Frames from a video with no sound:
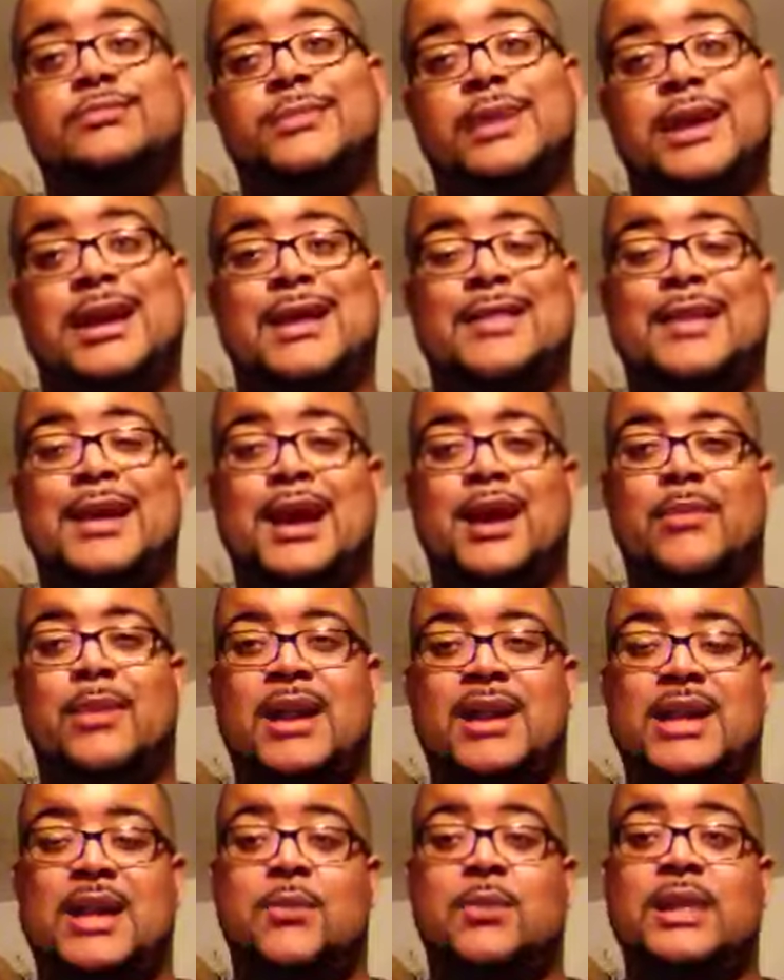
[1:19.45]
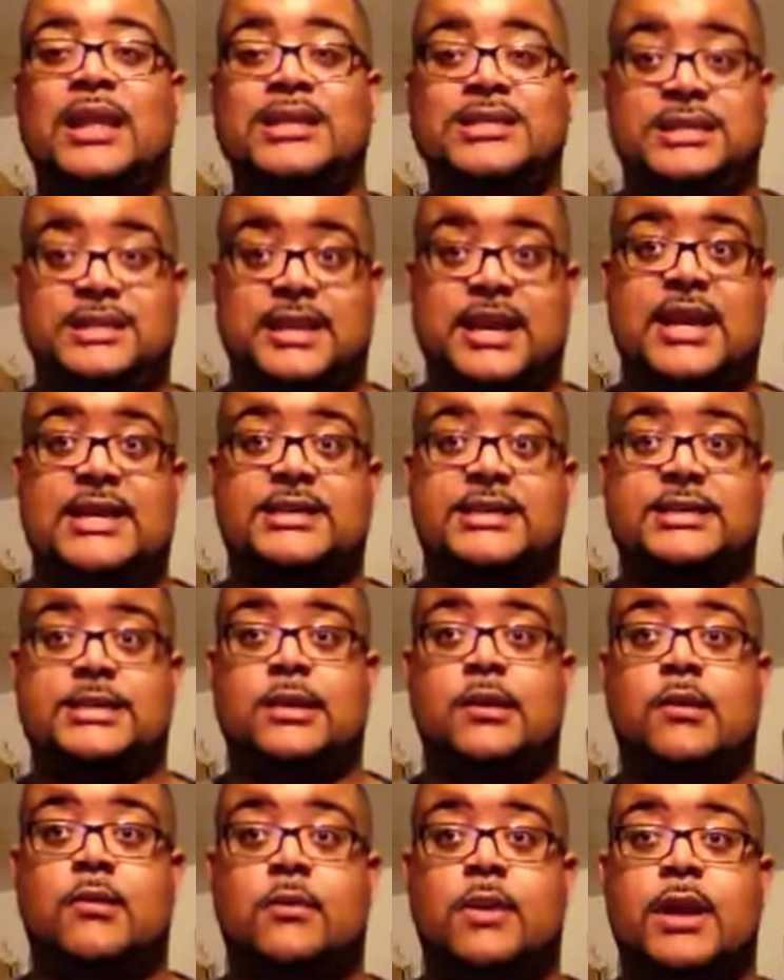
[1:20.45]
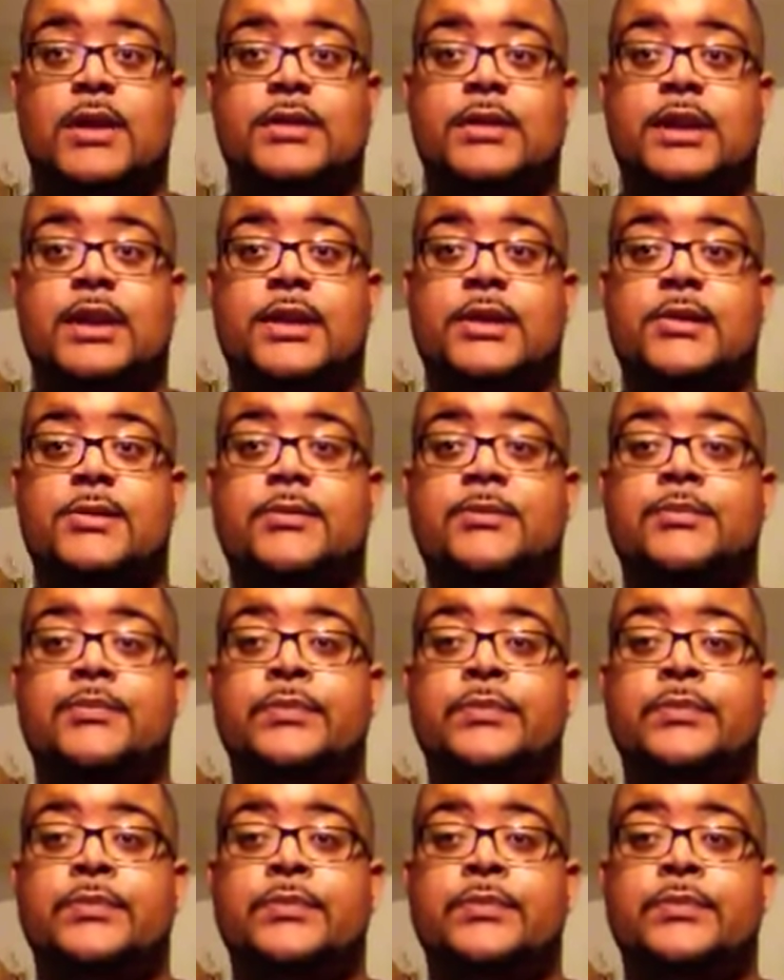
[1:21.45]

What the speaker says: And I think everybody can relate to that song right there.